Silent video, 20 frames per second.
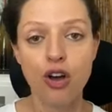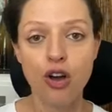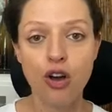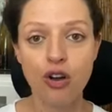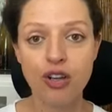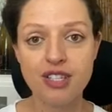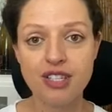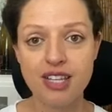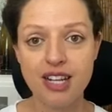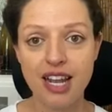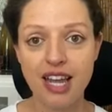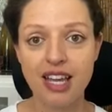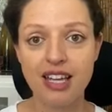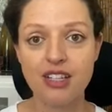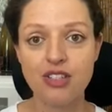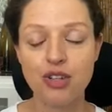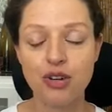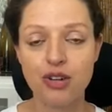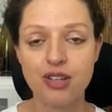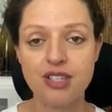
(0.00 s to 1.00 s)

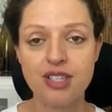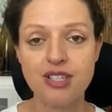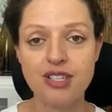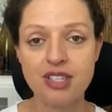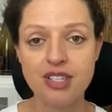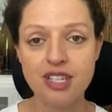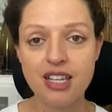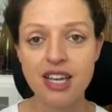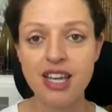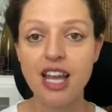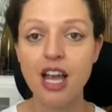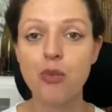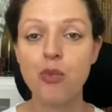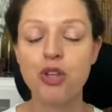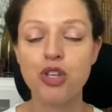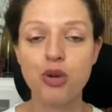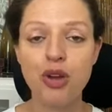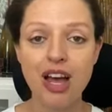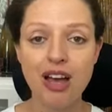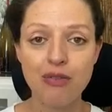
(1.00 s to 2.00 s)
oxalate toxicity and
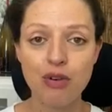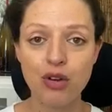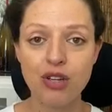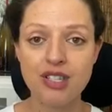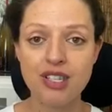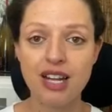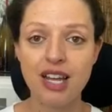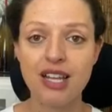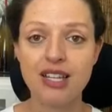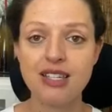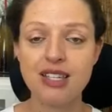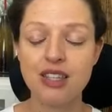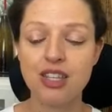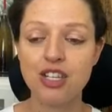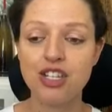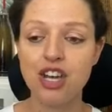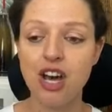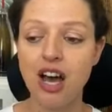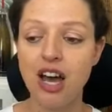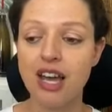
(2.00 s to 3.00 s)
when you have oxalates in
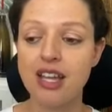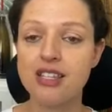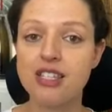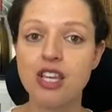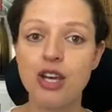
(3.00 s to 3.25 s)
the diet.